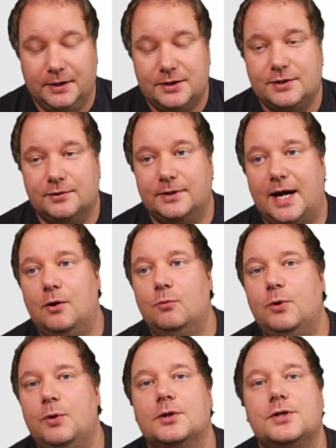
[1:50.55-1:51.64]
So now we
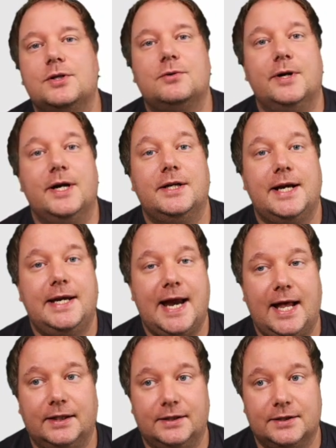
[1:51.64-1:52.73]
want to create a
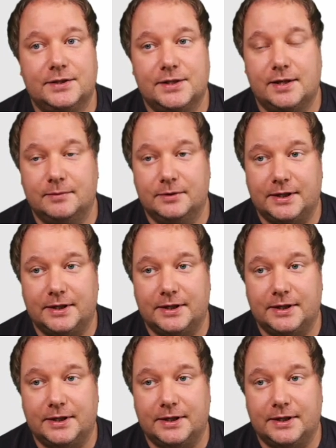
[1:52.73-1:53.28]
calendar table.